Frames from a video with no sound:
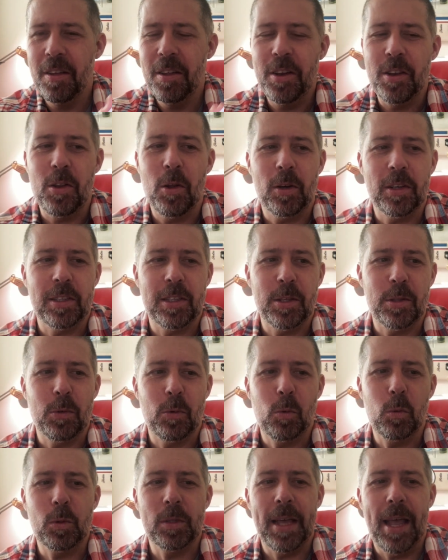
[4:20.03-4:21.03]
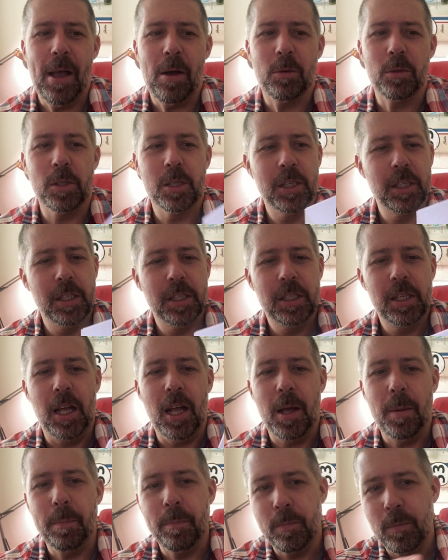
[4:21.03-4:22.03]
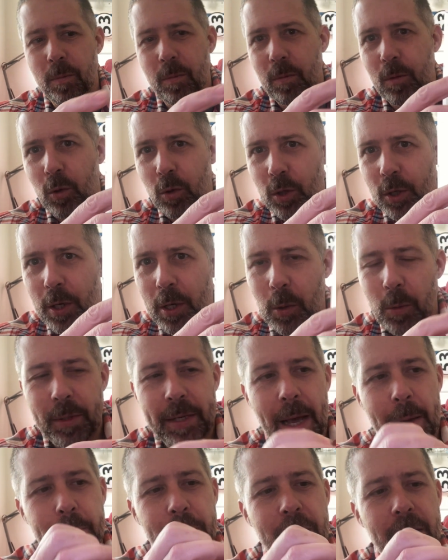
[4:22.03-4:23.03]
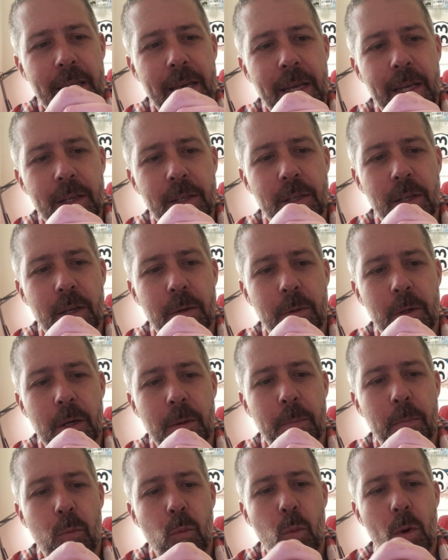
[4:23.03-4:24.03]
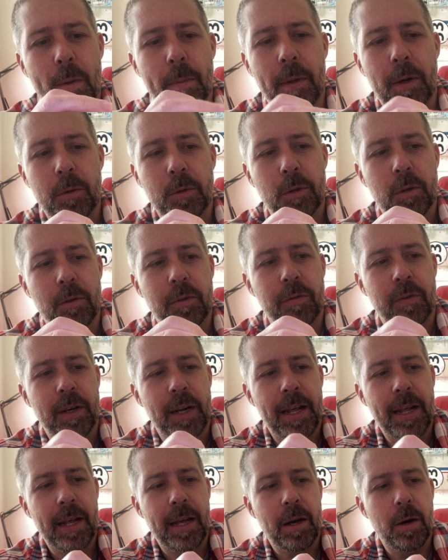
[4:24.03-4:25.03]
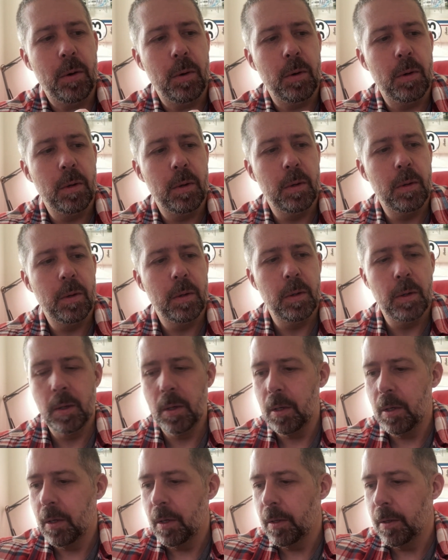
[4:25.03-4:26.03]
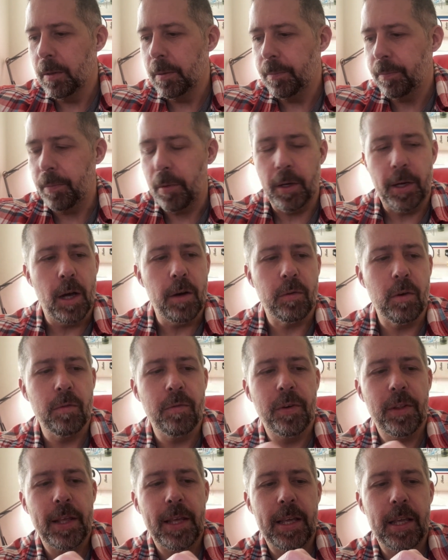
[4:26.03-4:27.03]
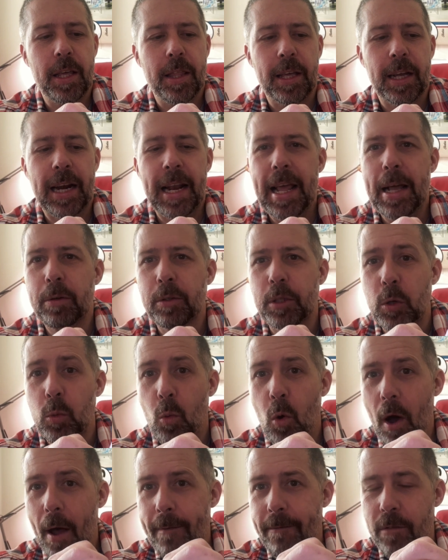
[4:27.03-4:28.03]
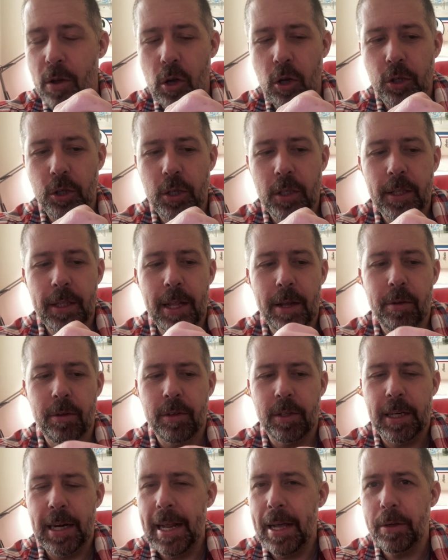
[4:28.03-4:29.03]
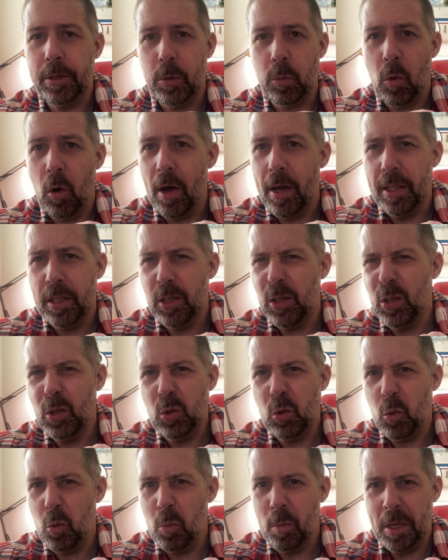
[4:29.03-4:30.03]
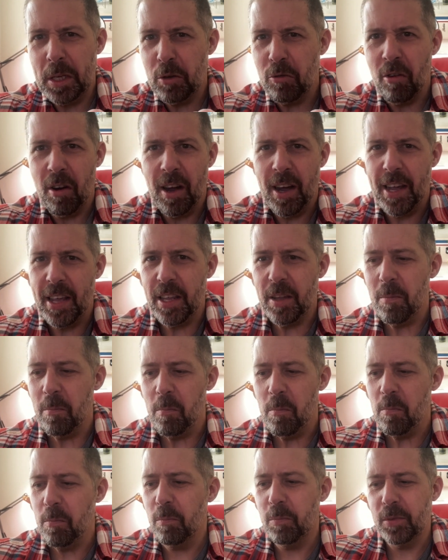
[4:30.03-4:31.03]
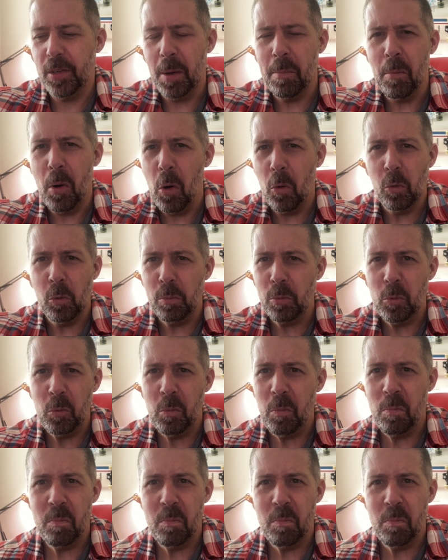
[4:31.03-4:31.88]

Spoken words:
nicely thought out. Got two little tabs here, so I'm going to whip those off now. Okay, I've gone for the cloudy white version. There's the cloudy white, there's stormy grey, and some horrible